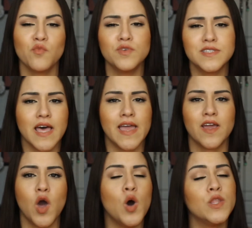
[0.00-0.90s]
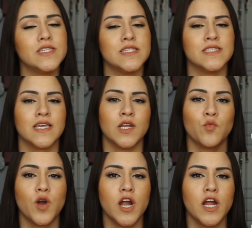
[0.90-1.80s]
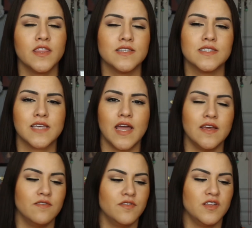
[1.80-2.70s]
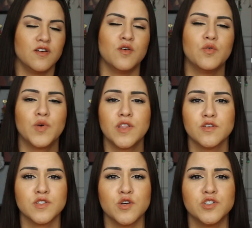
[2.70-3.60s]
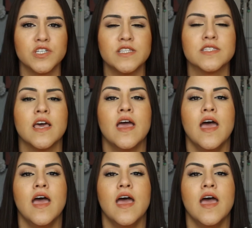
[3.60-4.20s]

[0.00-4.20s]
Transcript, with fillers: was like oh this isn't gonna work this is kind of you know one of those lotions